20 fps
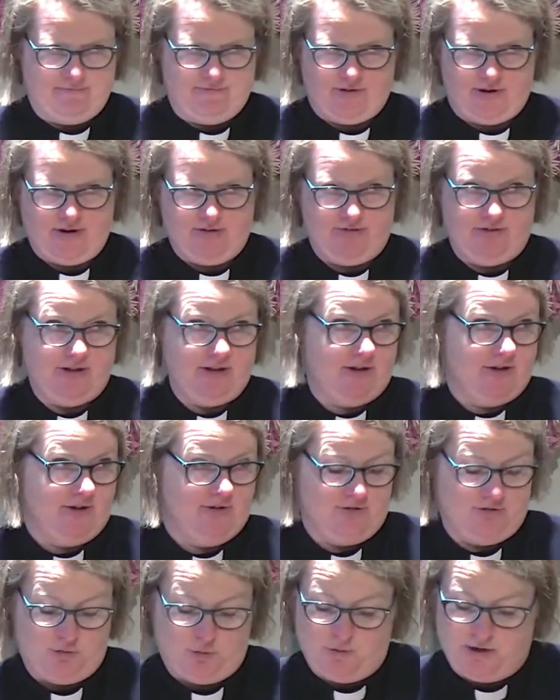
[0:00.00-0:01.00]
fighting,
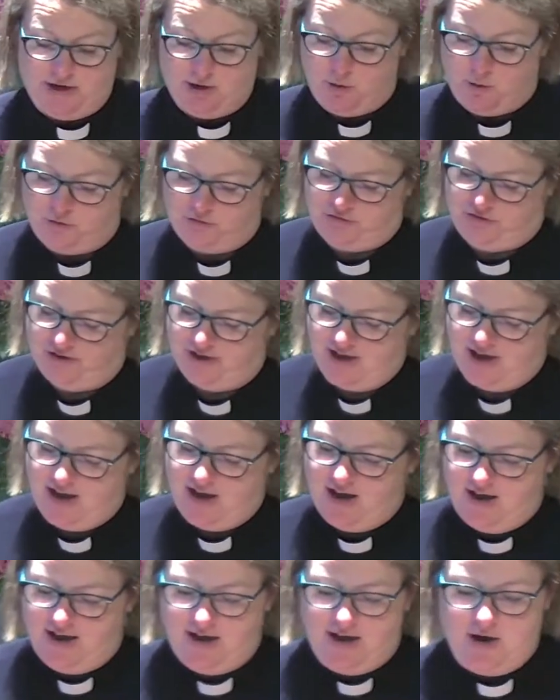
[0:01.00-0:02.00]
surely not,
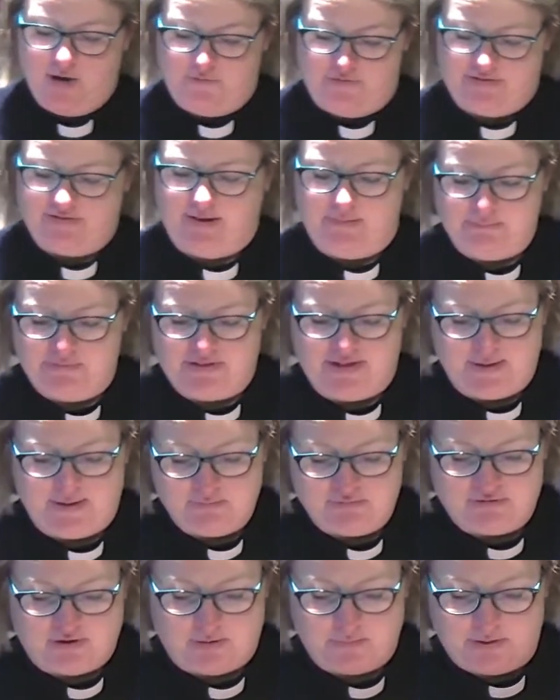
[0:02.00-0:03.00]
over something
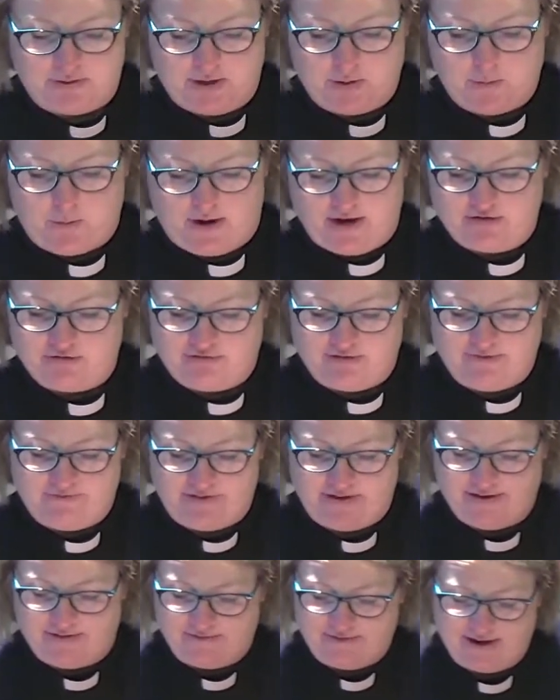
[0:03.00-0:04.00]
probably quite
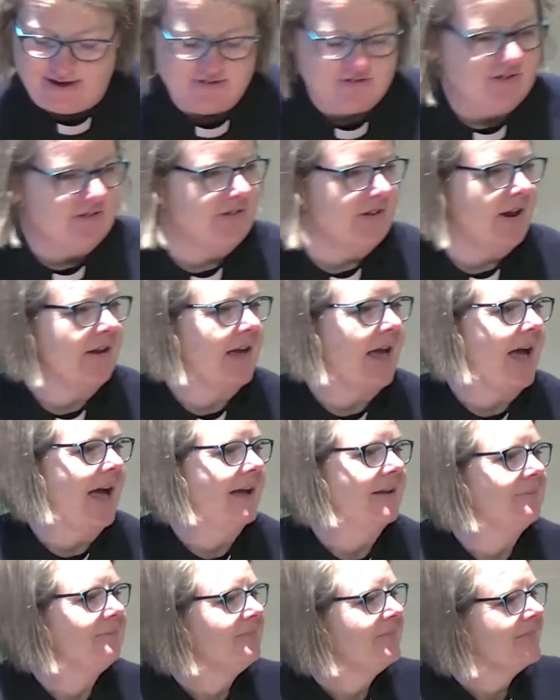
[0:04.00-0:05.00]
trivial. And she said, okay,
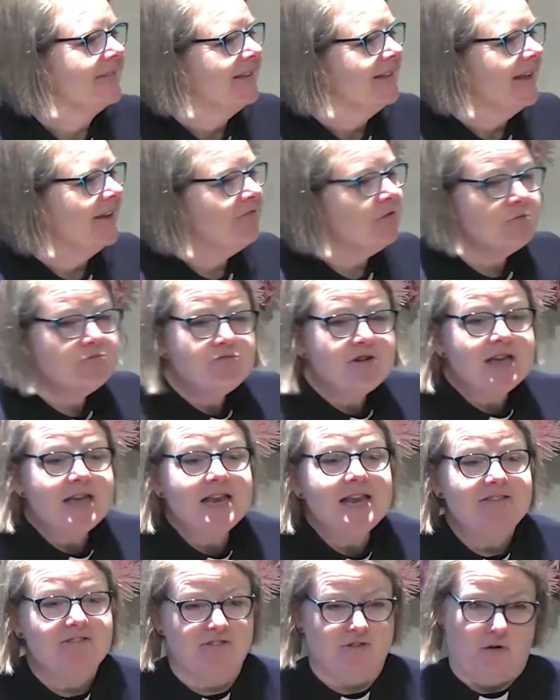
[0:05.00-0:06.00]
if you're
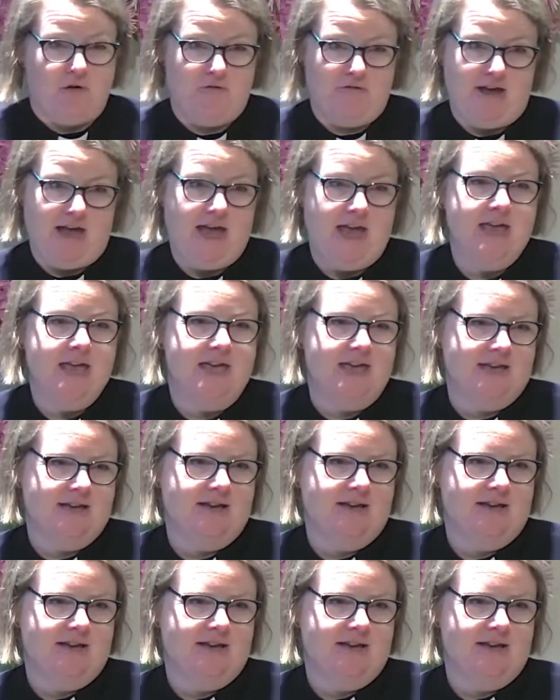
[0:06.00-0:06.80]
really sorry,